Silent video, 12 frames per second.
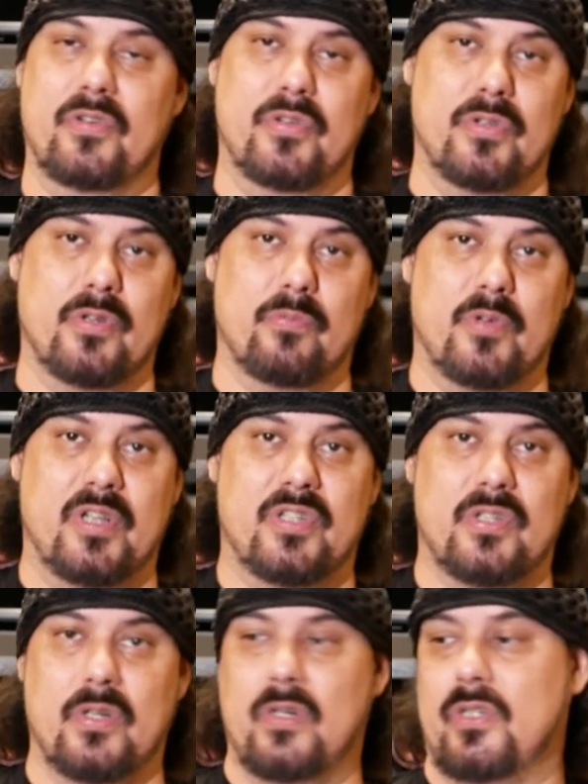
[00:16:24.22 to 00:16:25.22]
do your
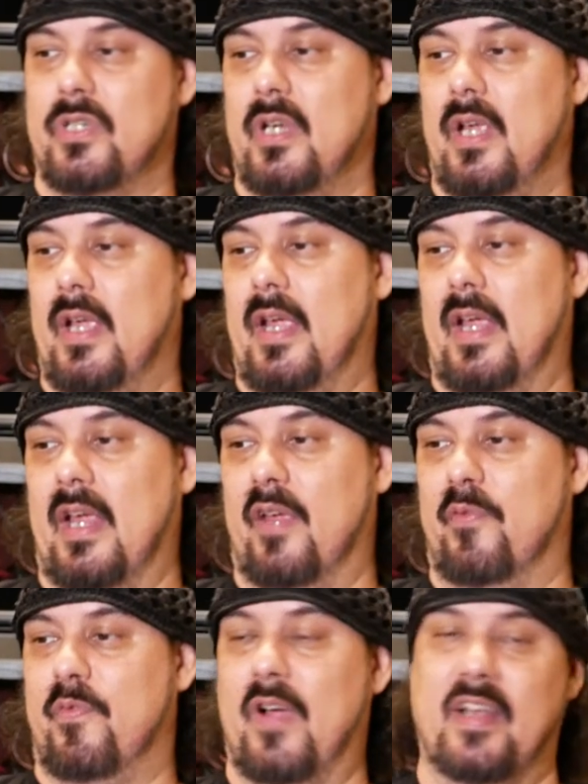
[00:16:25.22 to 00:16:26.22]
research
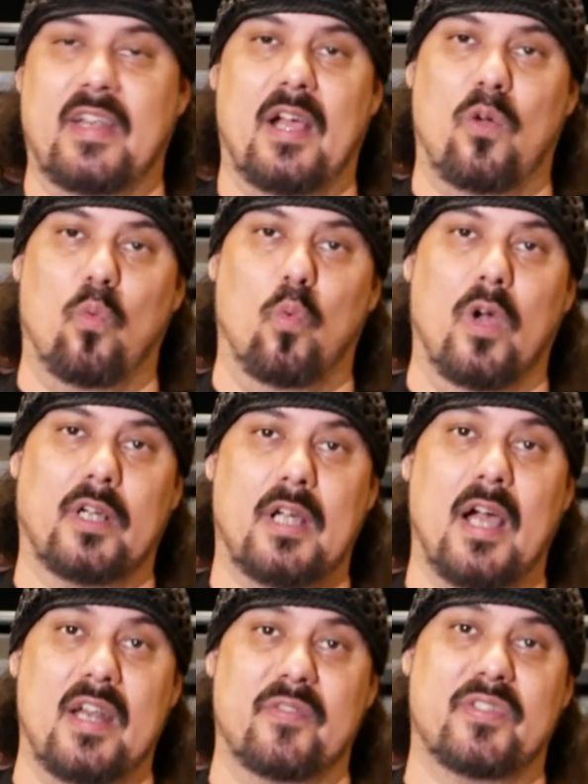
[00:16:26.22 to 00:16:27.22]
and find out what
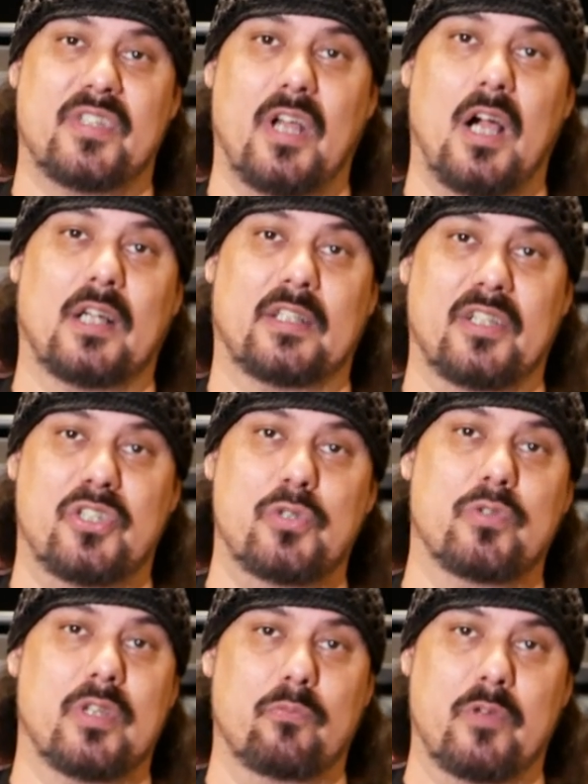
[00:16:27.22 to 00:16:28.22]
kind of stock that
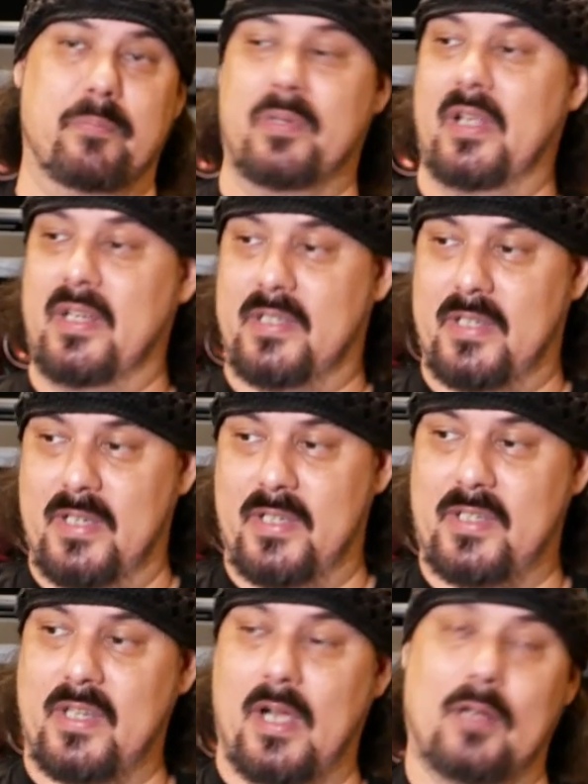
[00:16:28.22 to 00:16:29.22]
you can replace
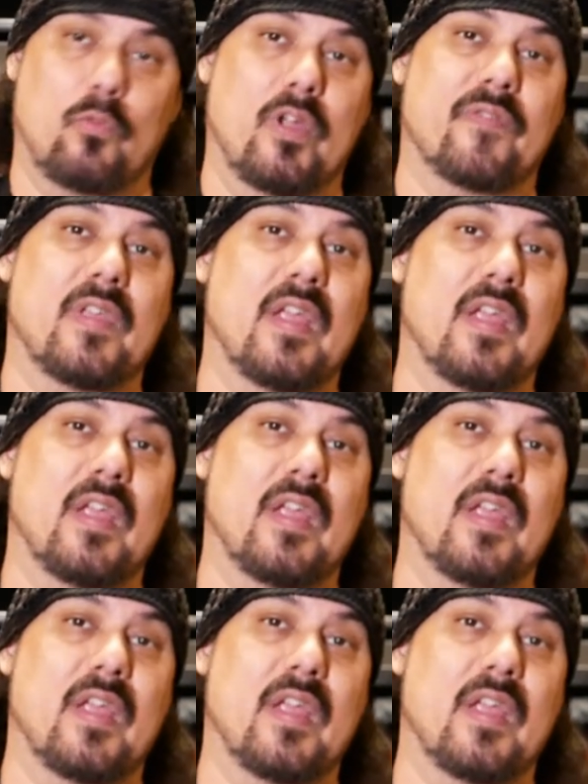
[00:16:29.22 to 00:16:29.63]
this stock with